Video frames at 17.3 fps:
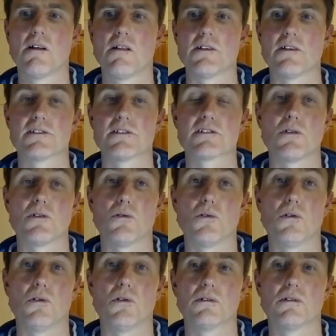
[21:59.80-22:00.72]
the
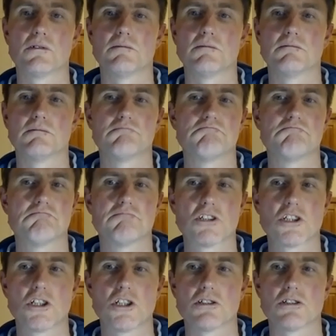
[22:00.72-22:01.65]
soul.
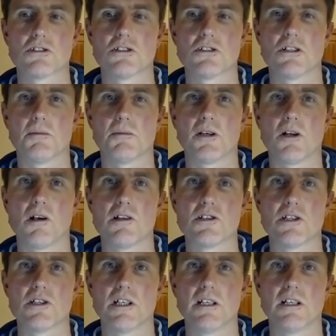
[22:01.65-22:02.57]
It's just terminology.